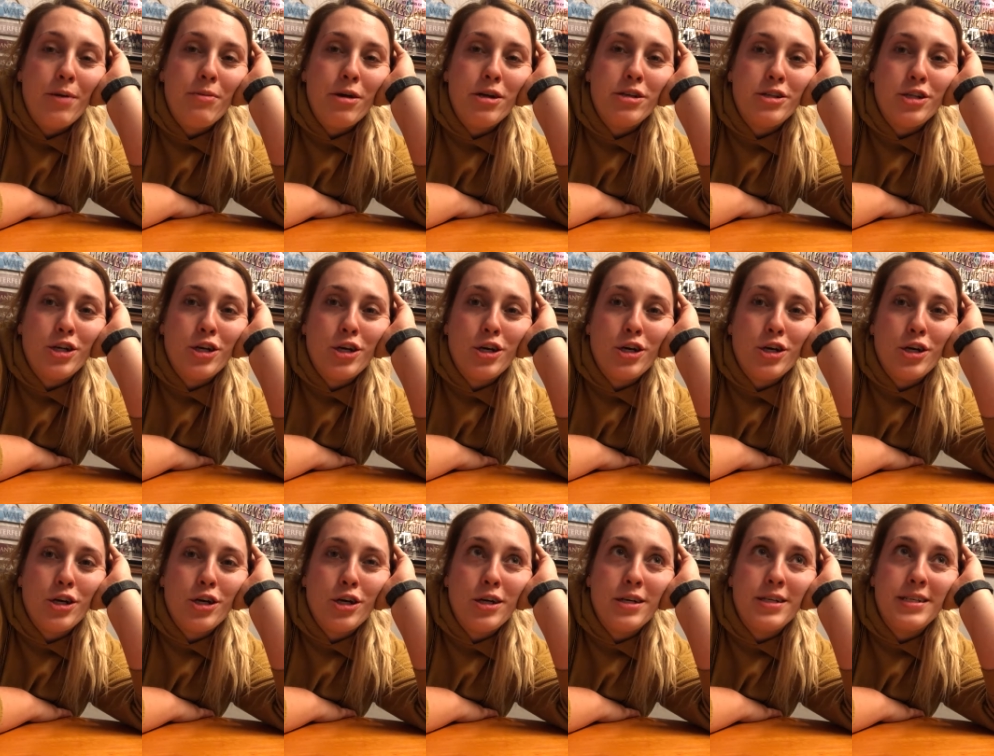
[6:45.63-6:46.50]

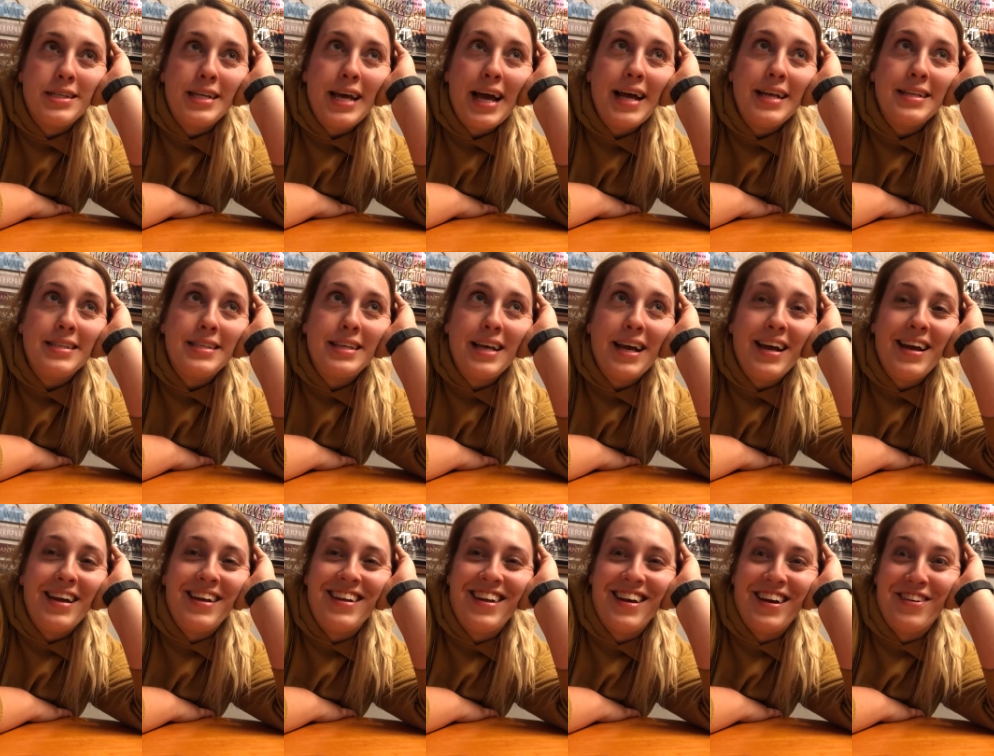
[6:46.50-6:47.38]
So Dad
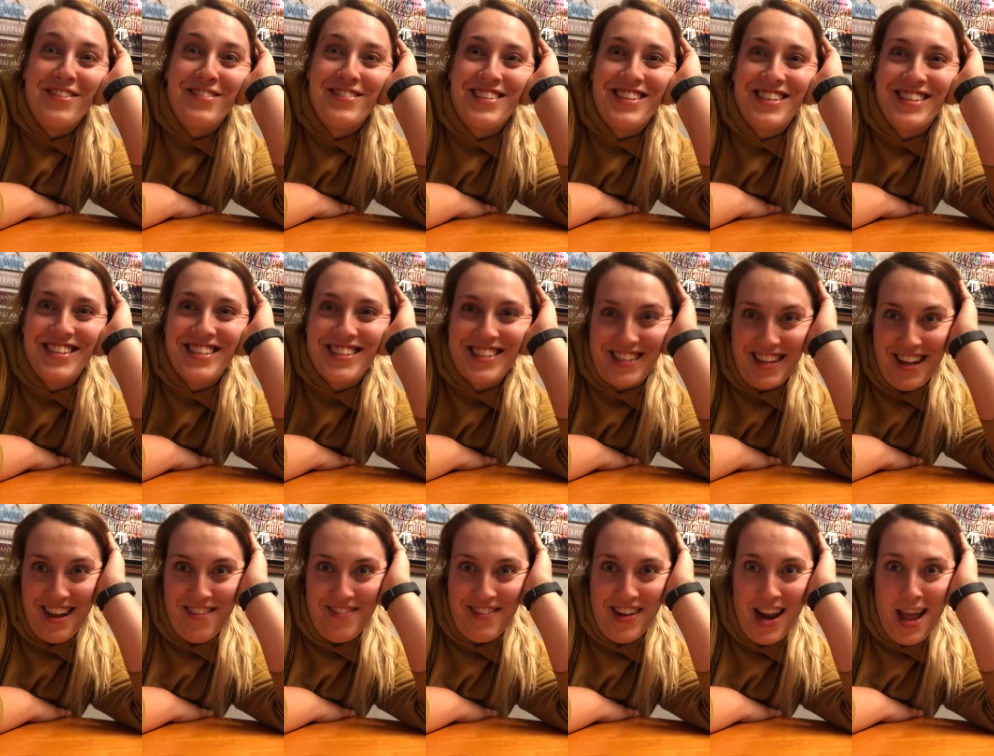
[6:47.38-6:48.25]
said, oh, she's
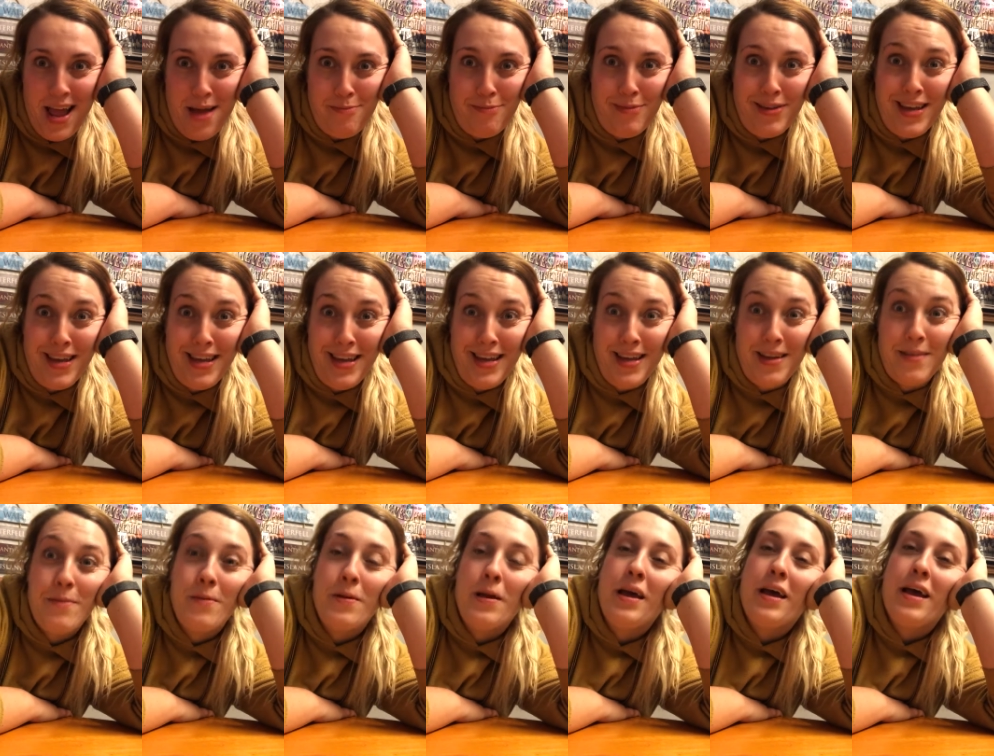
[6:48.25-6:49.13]
staring at me.
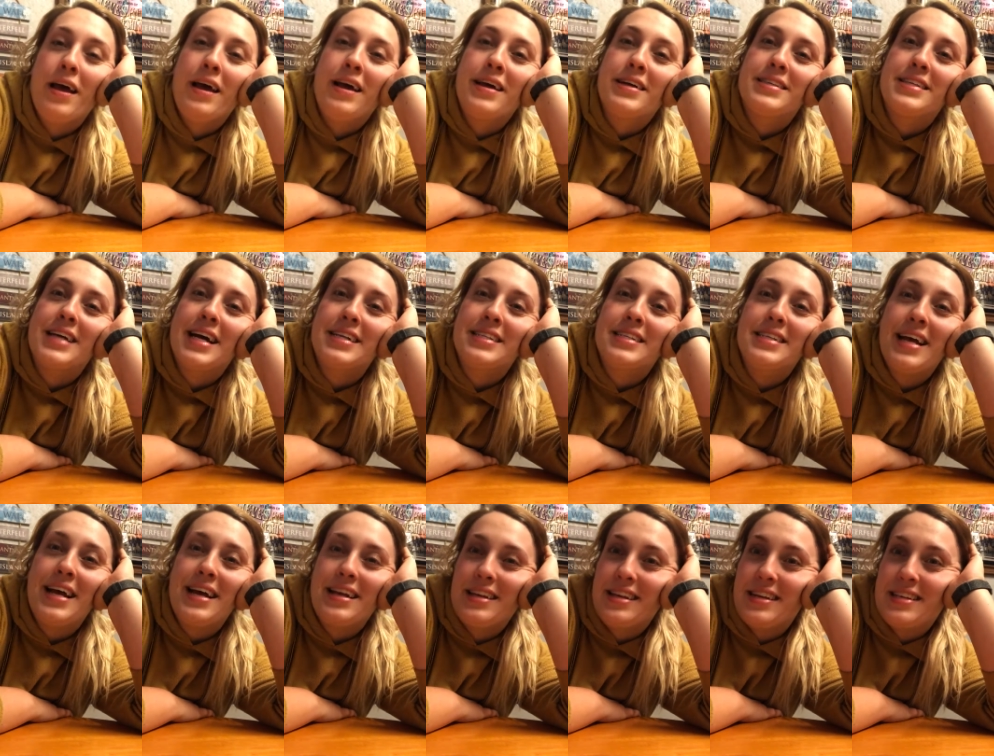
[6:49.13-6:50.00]
Dad
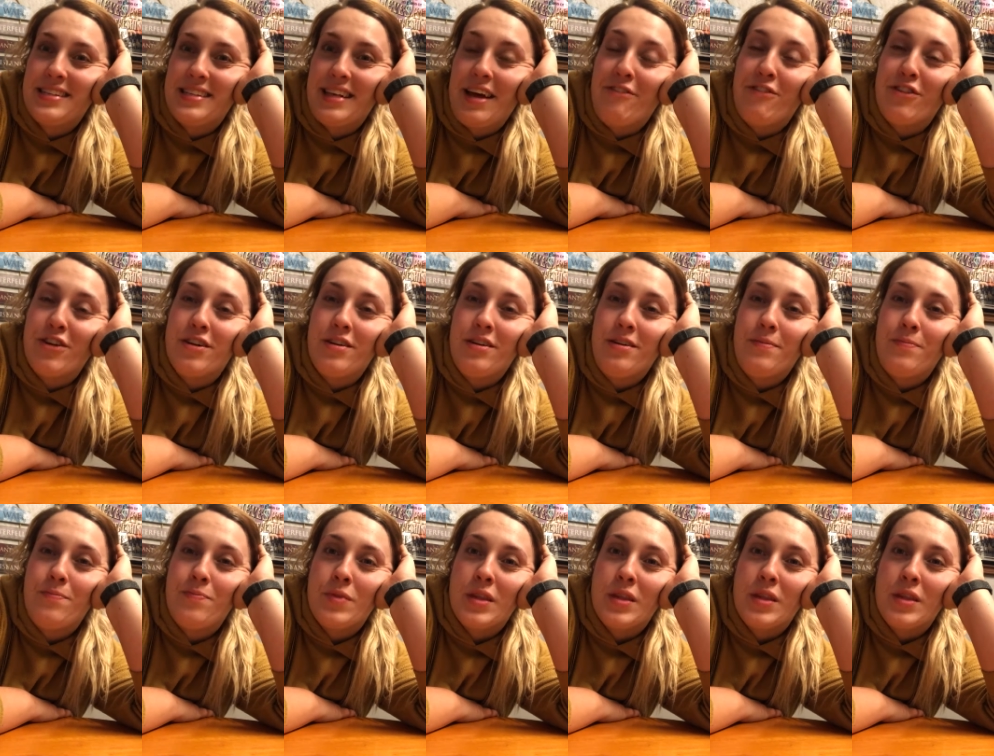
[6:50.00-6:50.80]
said a 7,